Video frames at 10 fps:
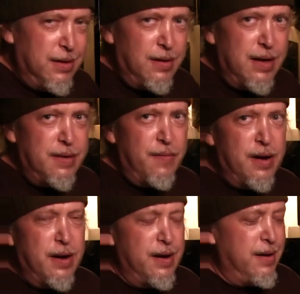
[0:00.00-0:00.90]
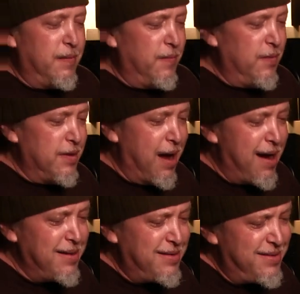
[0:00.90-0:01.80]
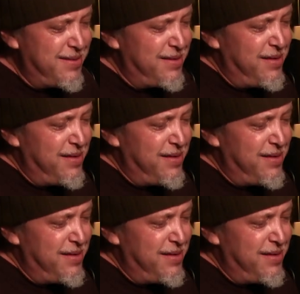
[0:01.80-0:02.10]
That's a very nice,